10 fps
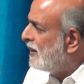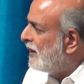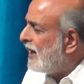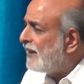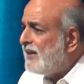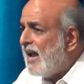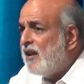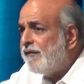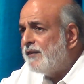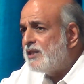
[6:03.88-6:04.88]
Like the
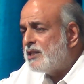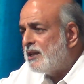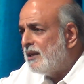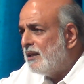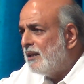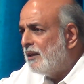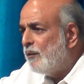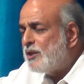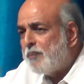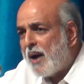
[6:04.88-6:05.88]
elephant
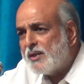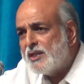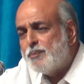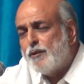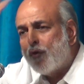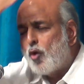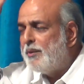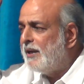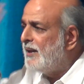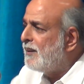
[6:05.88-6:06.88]
which passes before
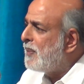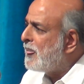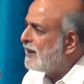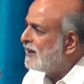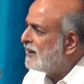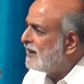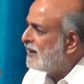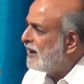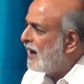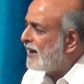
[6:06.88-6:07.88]
me,
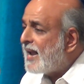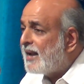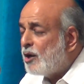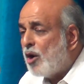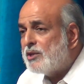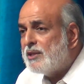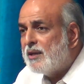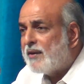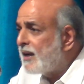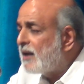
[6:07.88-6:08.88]
and I cannot
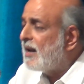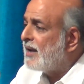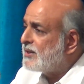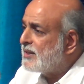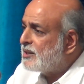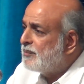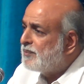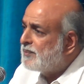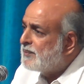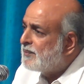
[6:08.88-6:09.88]
recognize it.
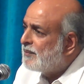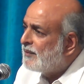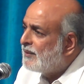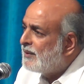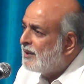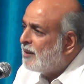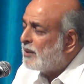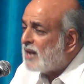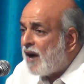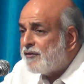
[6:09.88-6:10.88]

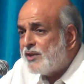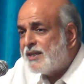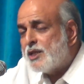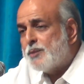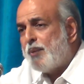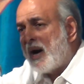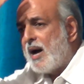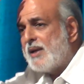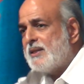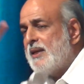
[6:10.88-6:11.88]
But after it has
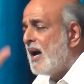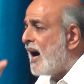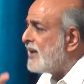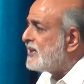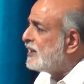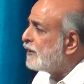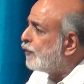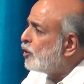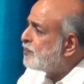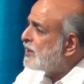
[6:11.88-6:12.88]
passed, I see the
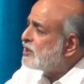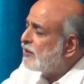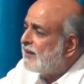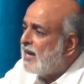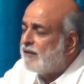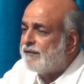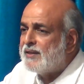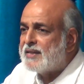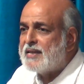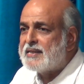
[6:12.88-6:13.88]
footprints of the
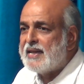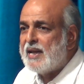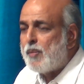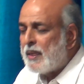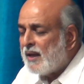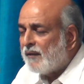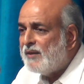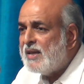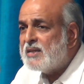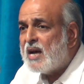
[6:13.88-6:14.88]
elephant and say,
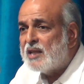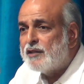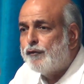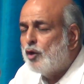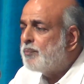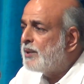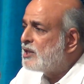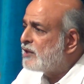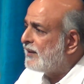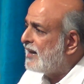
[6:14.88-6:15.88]
these are the
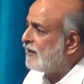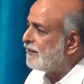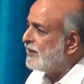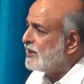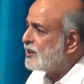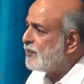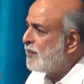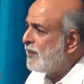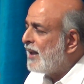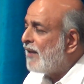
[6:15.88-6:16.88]
footprints of an elephant,
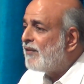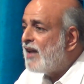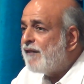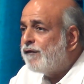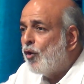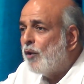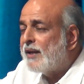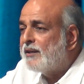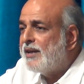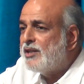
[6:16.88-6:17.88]
and therefore
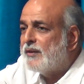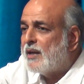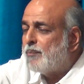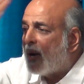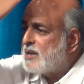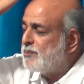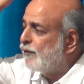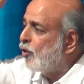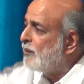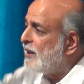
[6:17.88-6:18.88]
that creature that passed
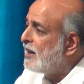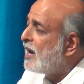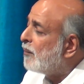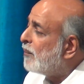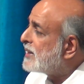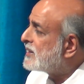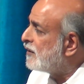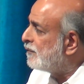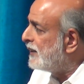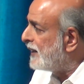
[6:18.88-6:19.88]
before me must
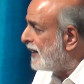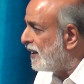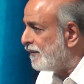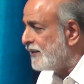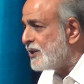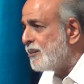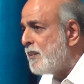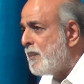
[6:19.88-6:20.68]
have been an elephant.